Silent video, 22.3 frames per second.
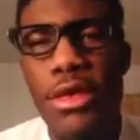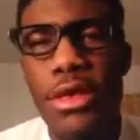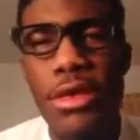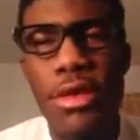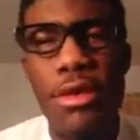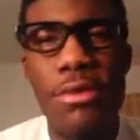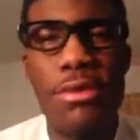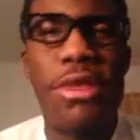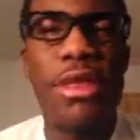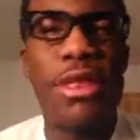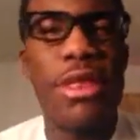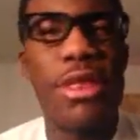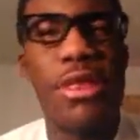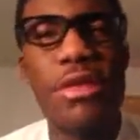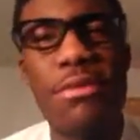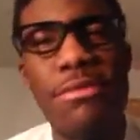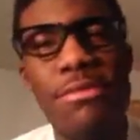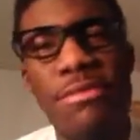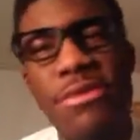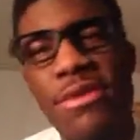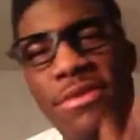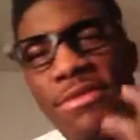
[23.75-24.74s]
the the,
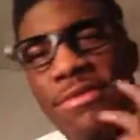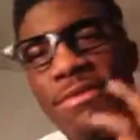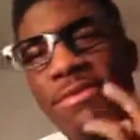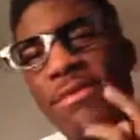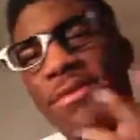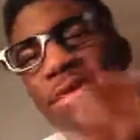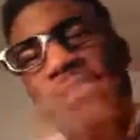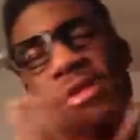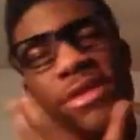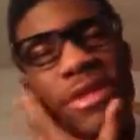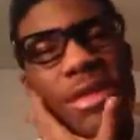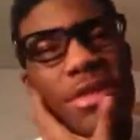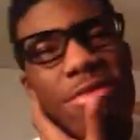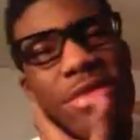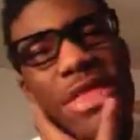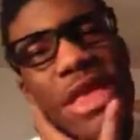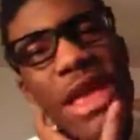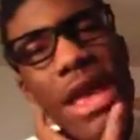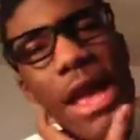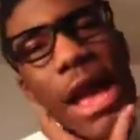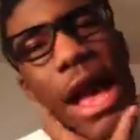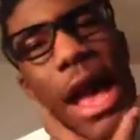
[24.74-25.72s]
the the
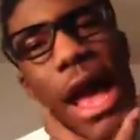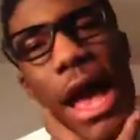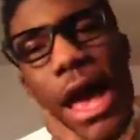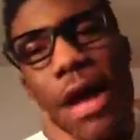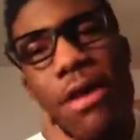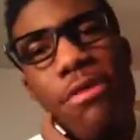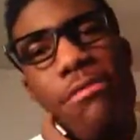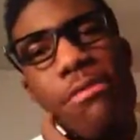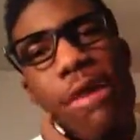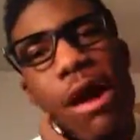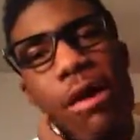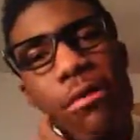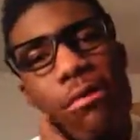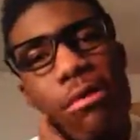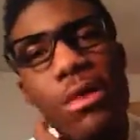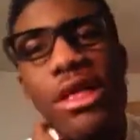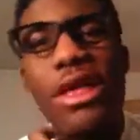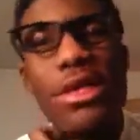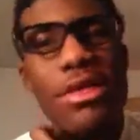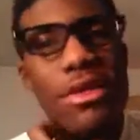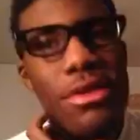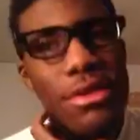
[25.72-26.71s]
thing I hate about
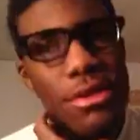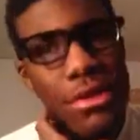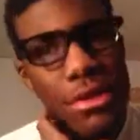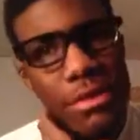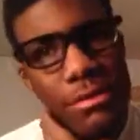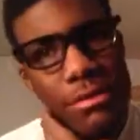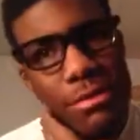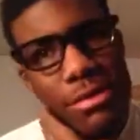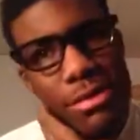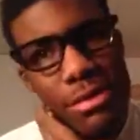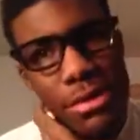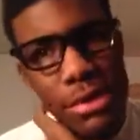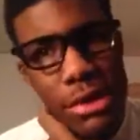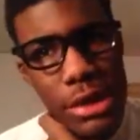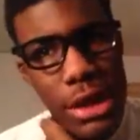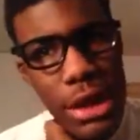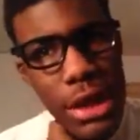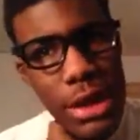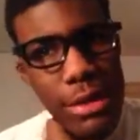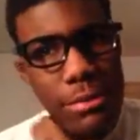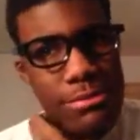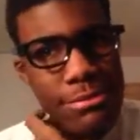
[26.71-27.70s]
relationships.
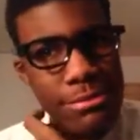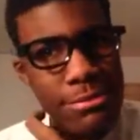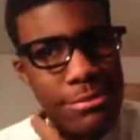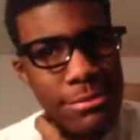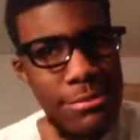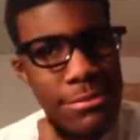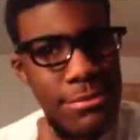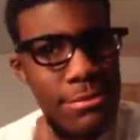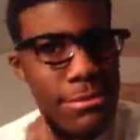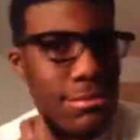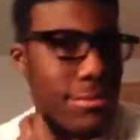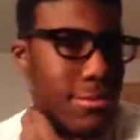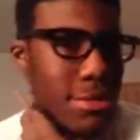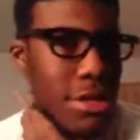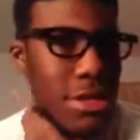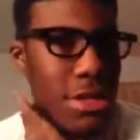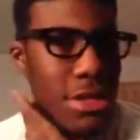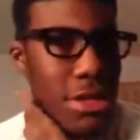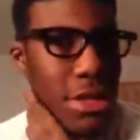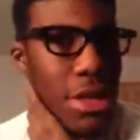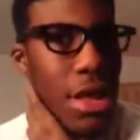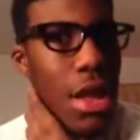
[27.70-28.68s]
Like
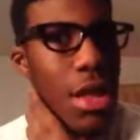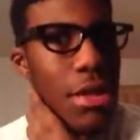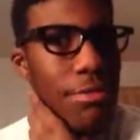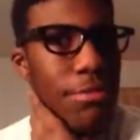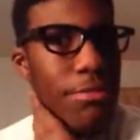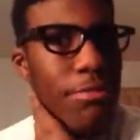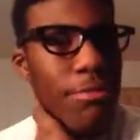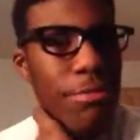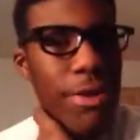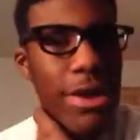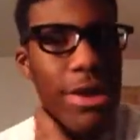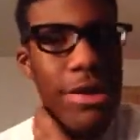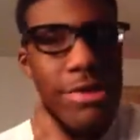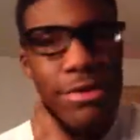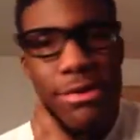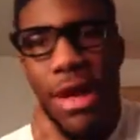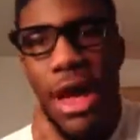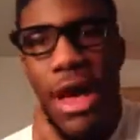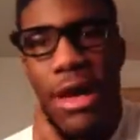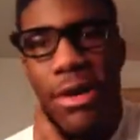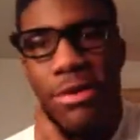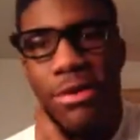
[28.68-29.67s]
this is kind of
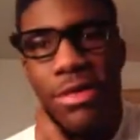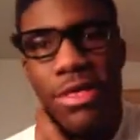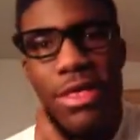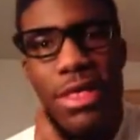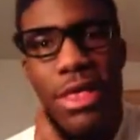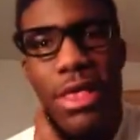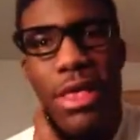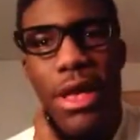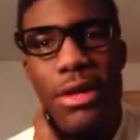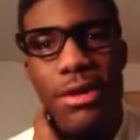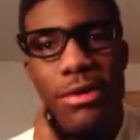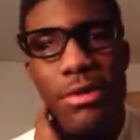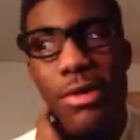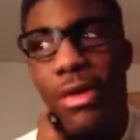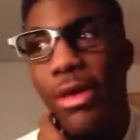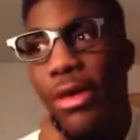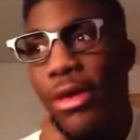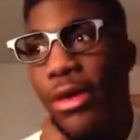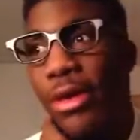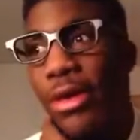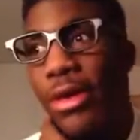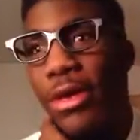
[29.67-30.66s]
paradox. This is kind of
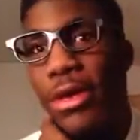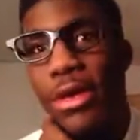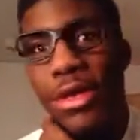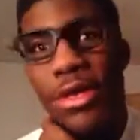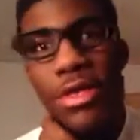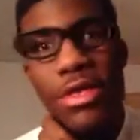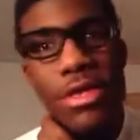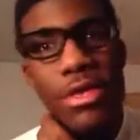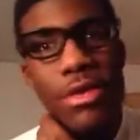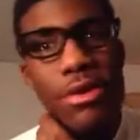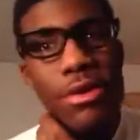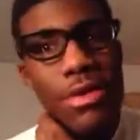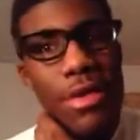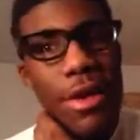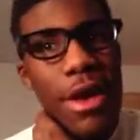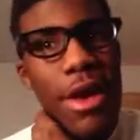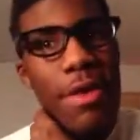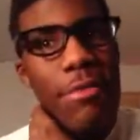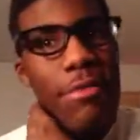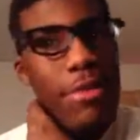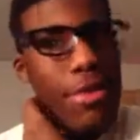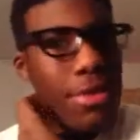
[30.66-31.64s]
this is a good
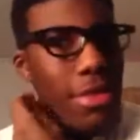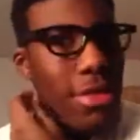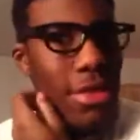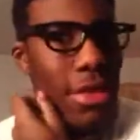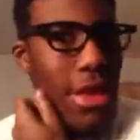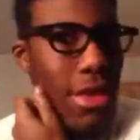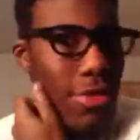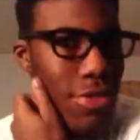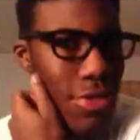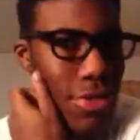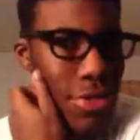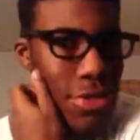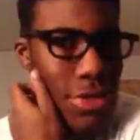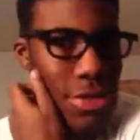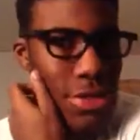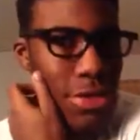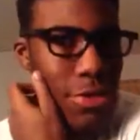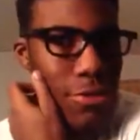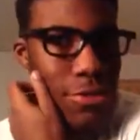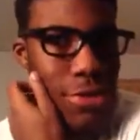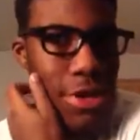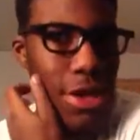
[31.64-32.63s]
timing since I just
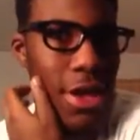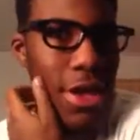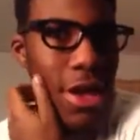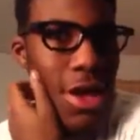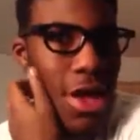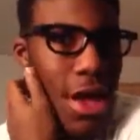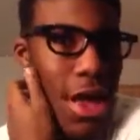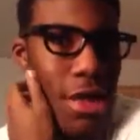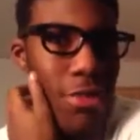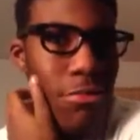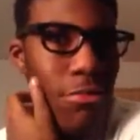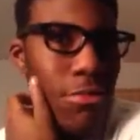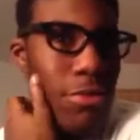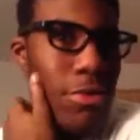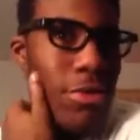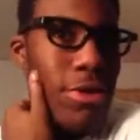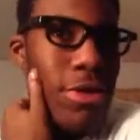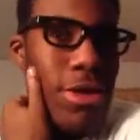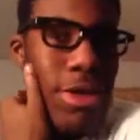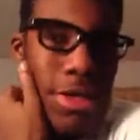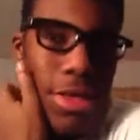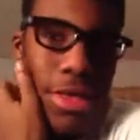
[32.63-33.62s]
low key got out of one.
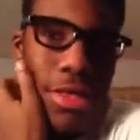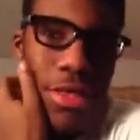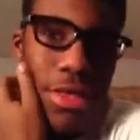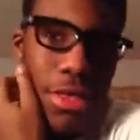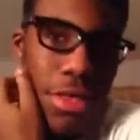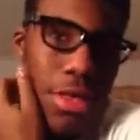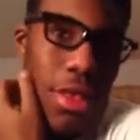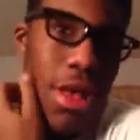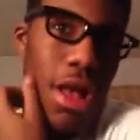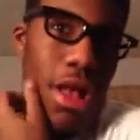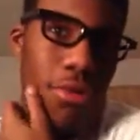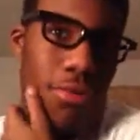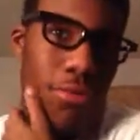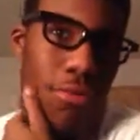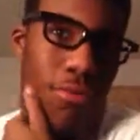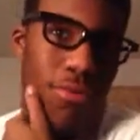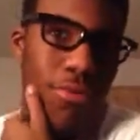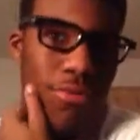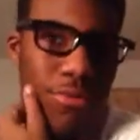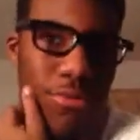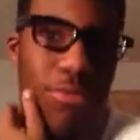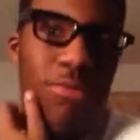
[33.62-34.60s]
This is kind of
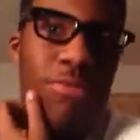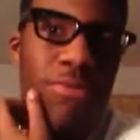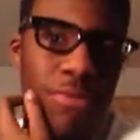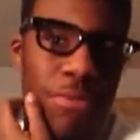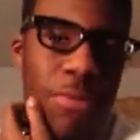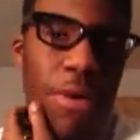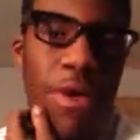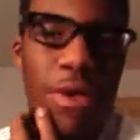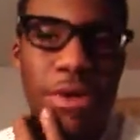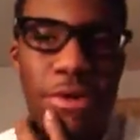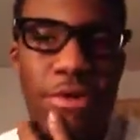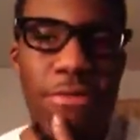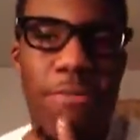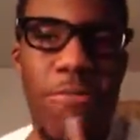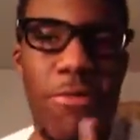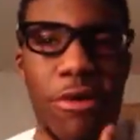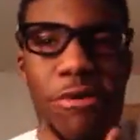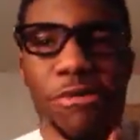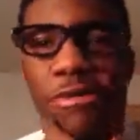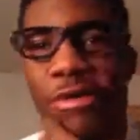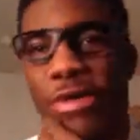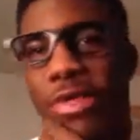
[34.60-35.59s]
pick the
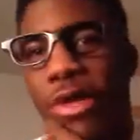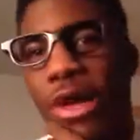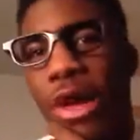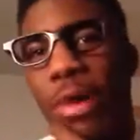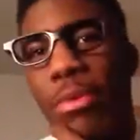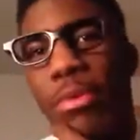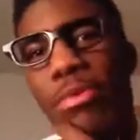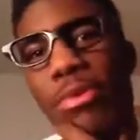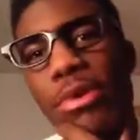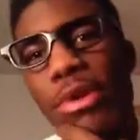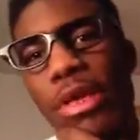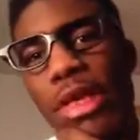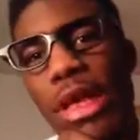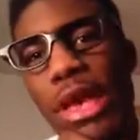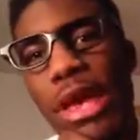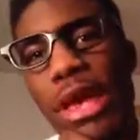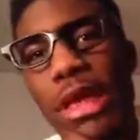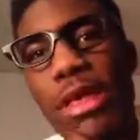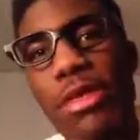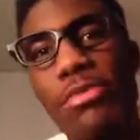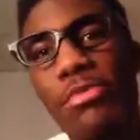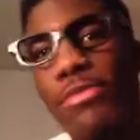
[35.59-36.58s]
perfect time. The thing
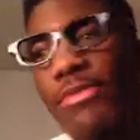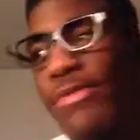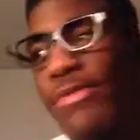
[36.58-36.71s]
is,